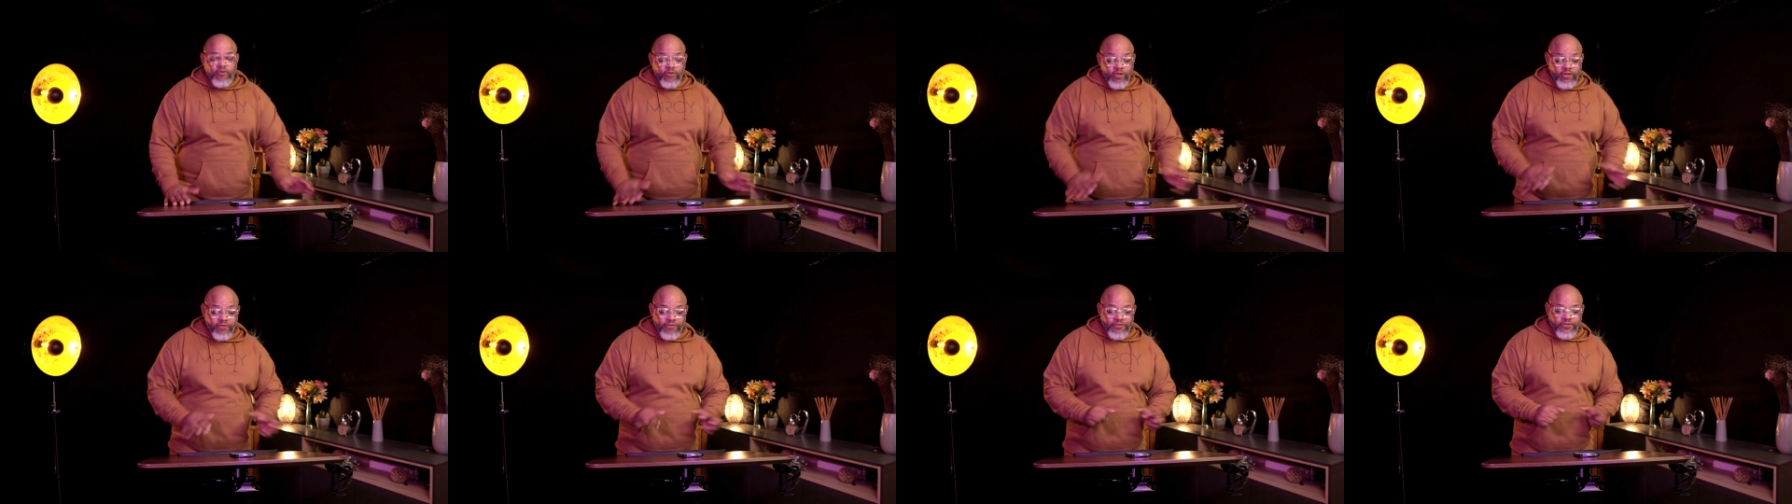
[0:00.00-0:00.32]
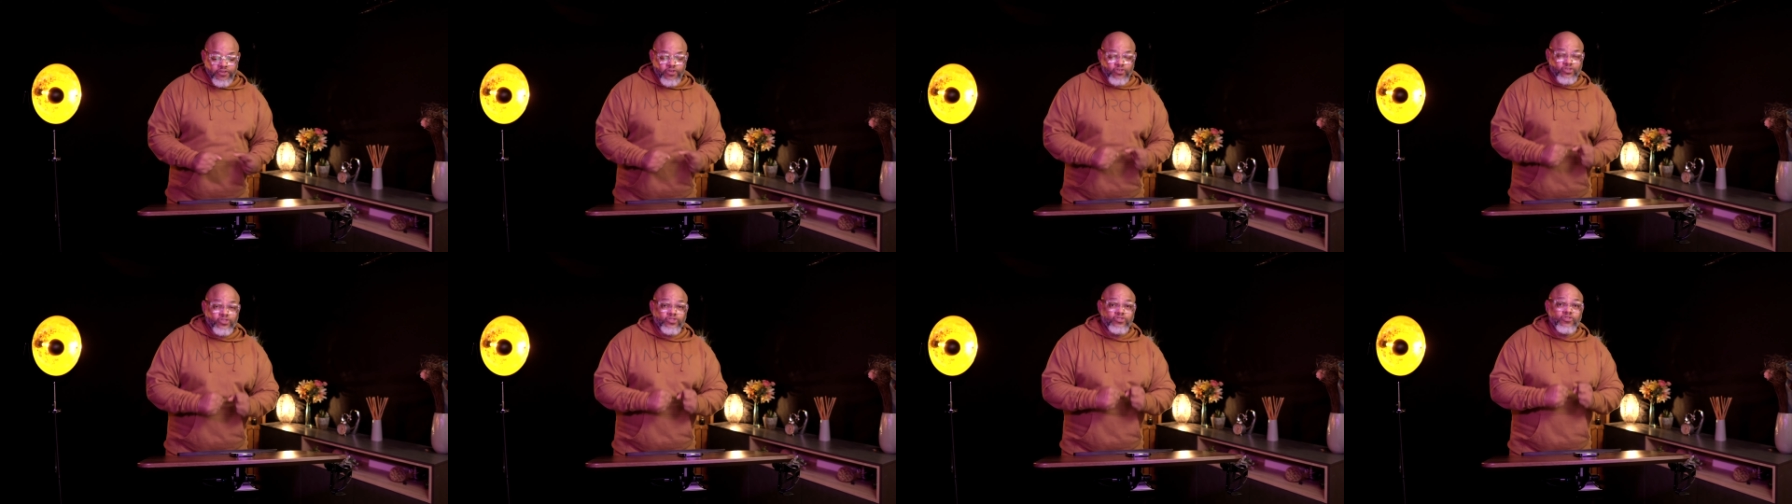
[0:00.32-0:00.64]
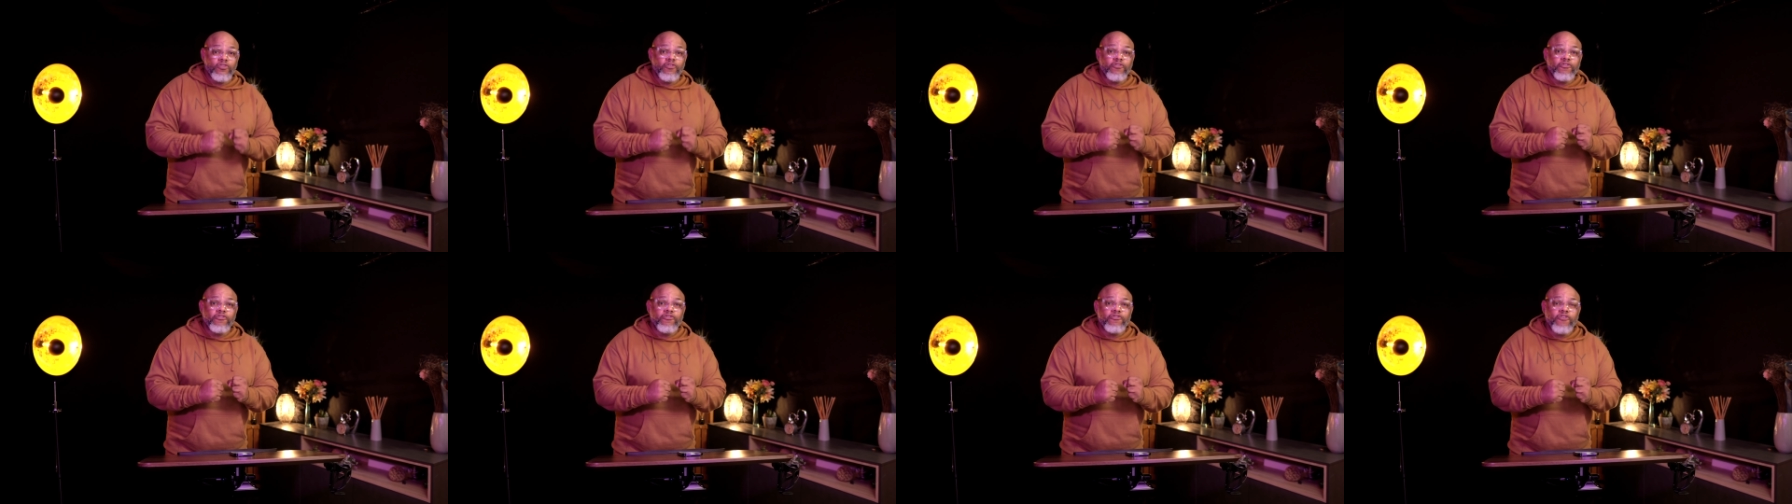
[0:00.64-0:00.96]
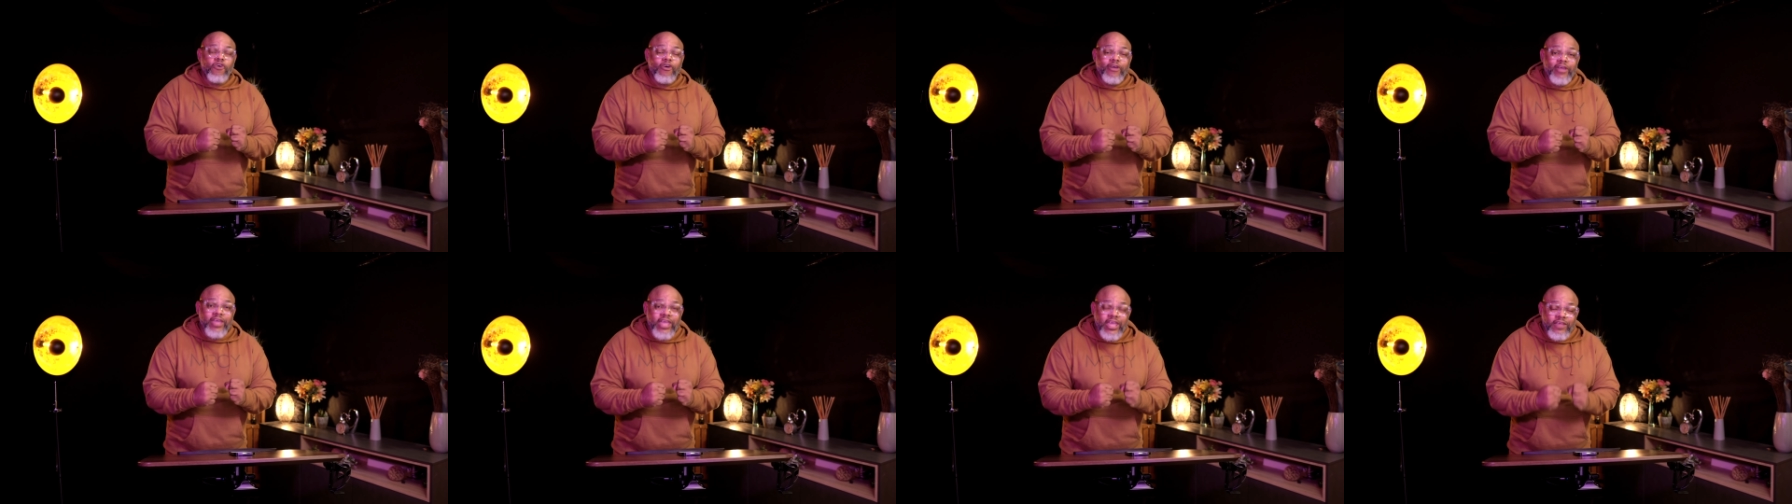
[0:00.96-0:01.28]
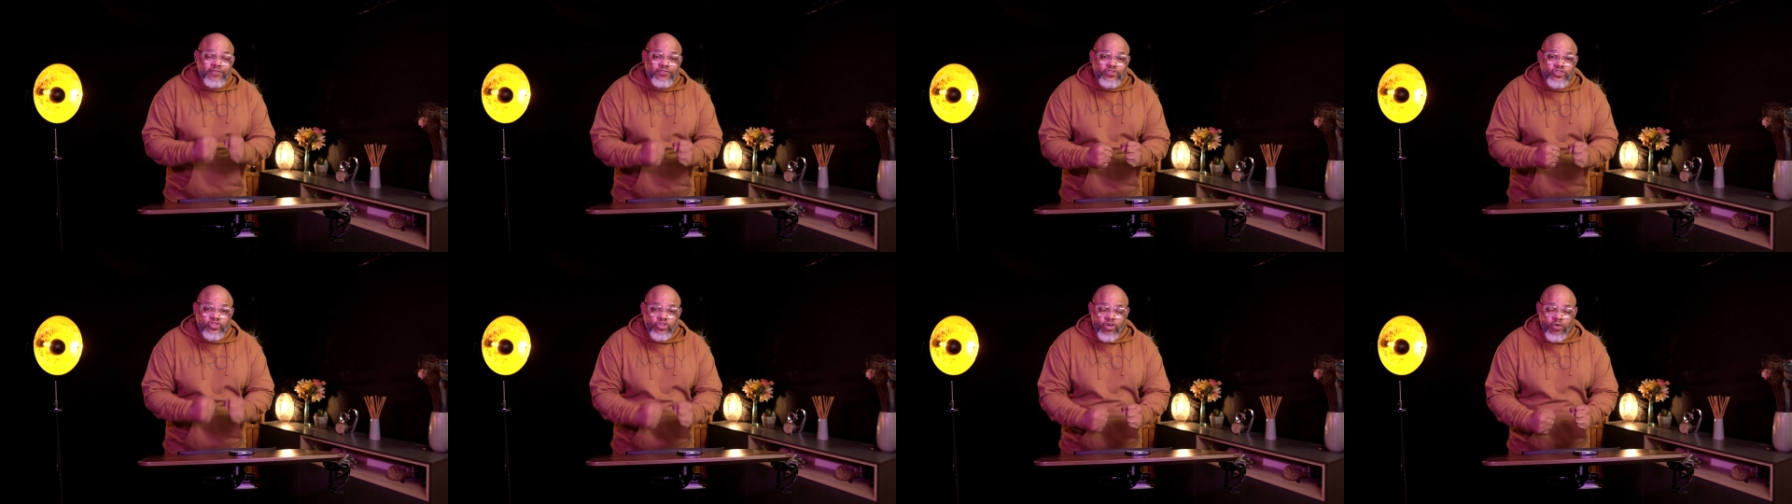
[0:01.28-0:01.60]
refuse to forgive
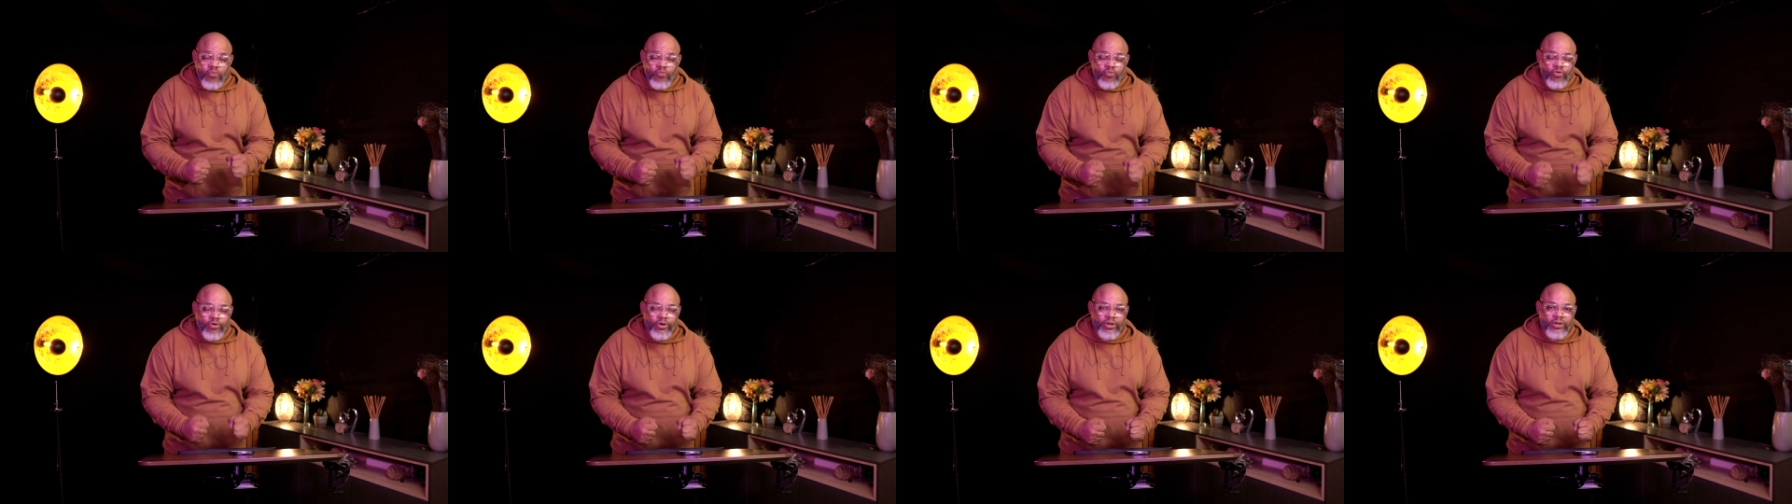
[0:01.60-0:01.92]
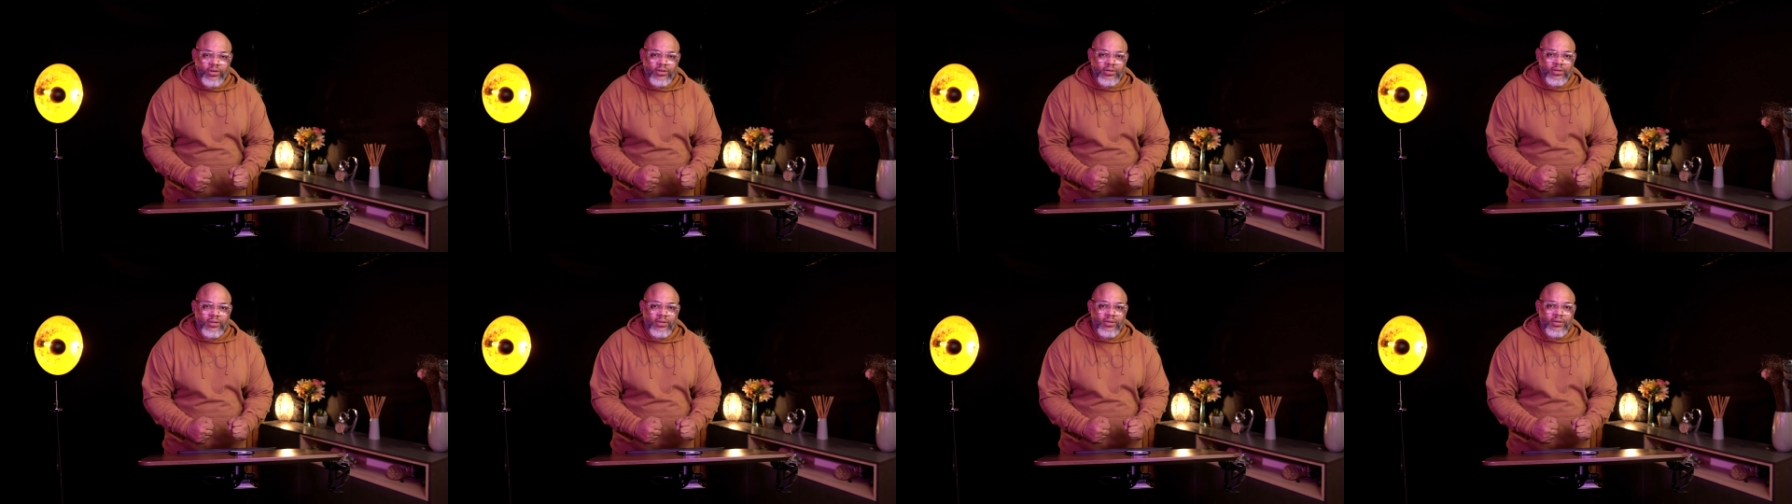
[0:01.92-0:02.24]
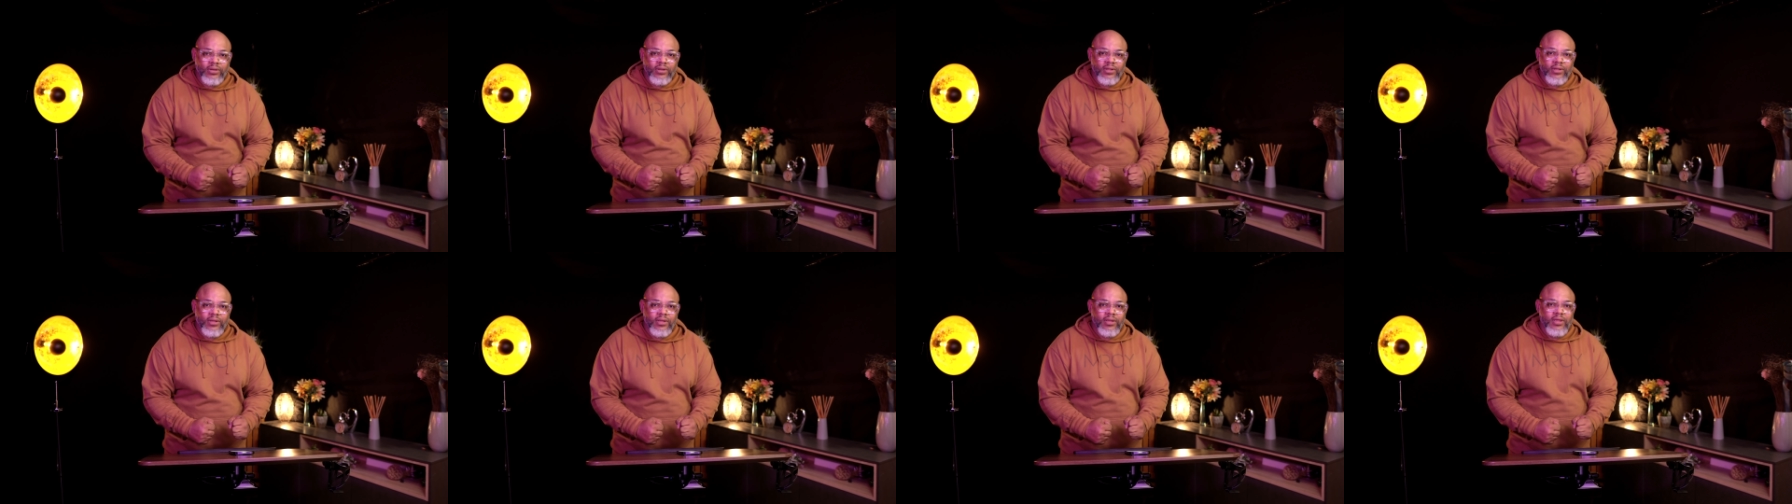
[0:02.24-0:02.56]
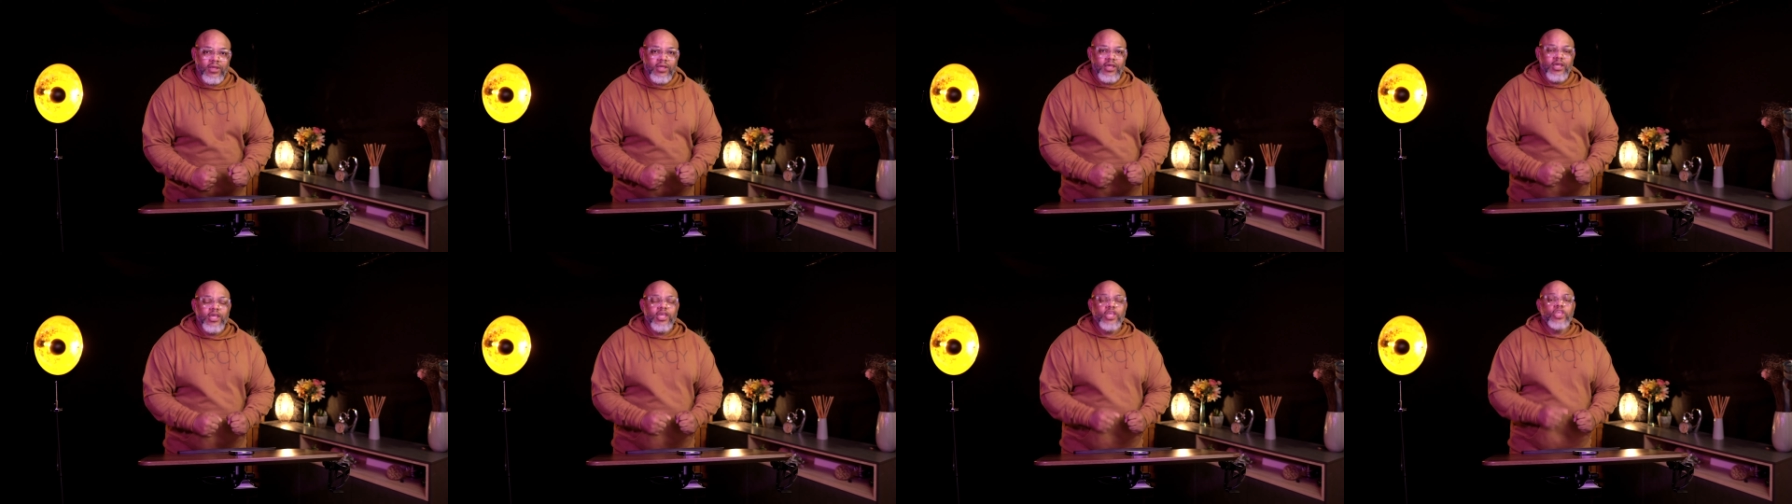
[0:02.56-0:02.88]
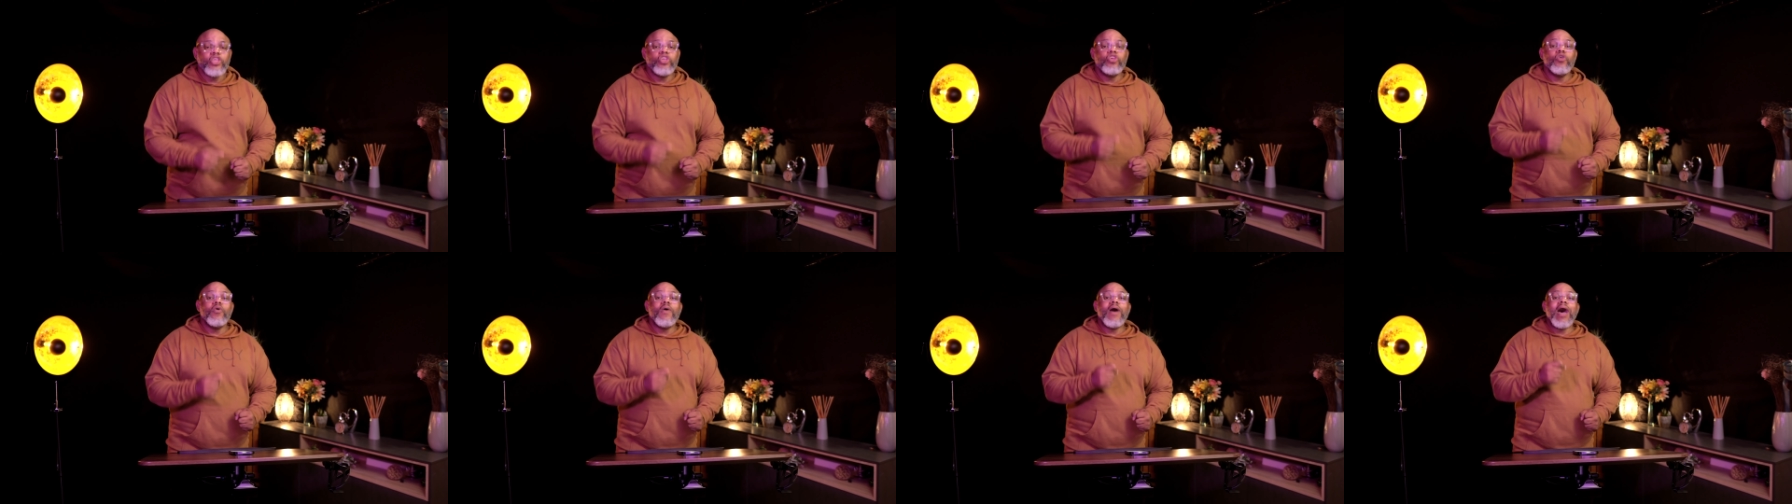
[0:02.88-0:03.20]
someone,
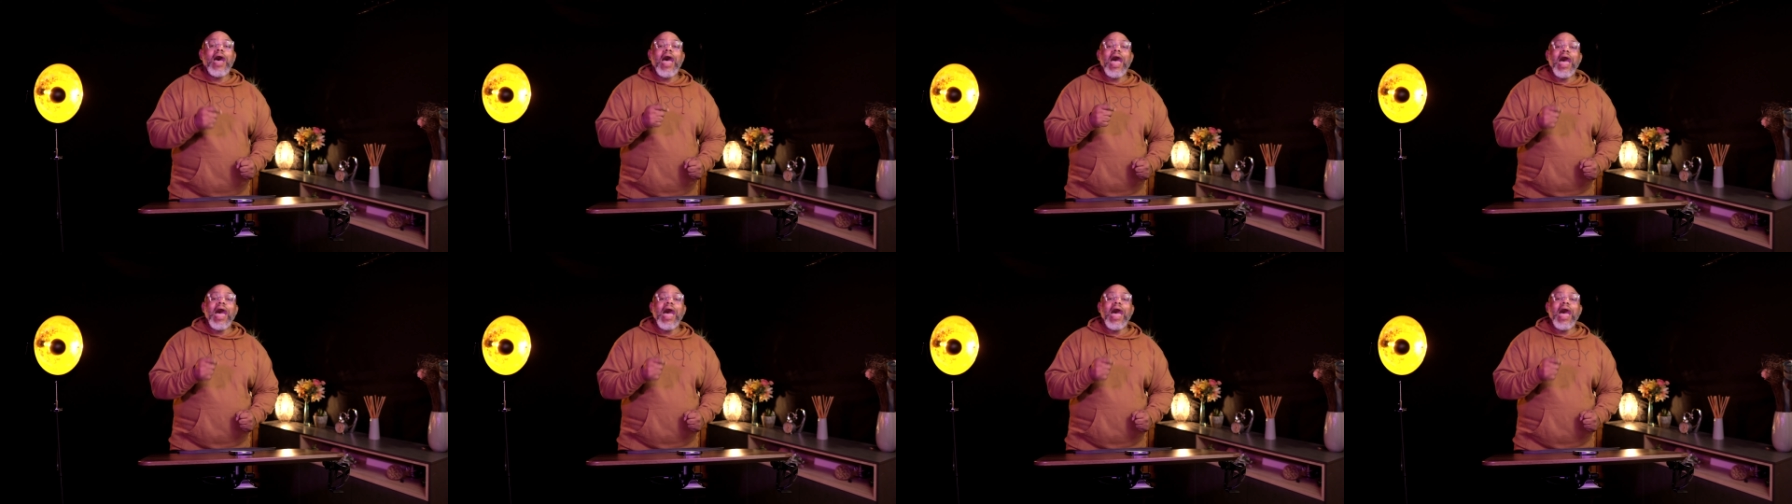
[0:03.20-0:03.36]
you are